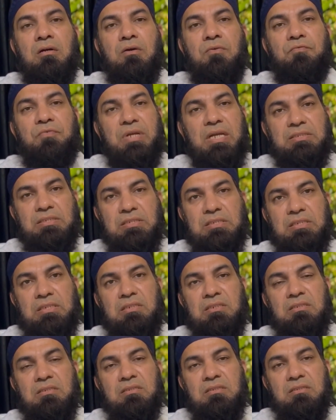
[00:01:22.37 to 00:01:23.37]
We can
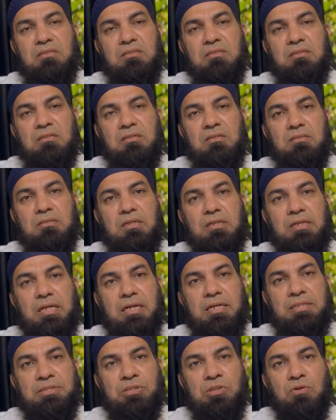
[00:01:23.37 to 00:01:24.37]
see the
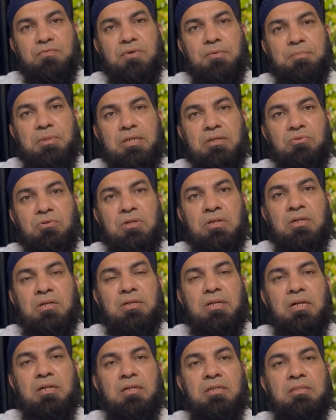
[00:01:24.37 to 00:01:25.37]
dilatation of the upper urinary
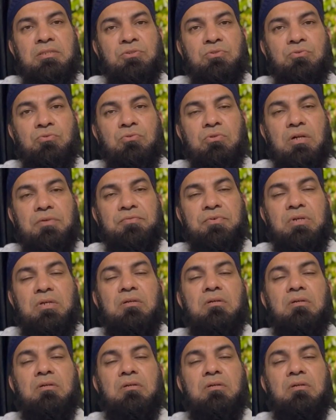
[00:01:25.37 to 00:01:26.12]
tract in the sonography.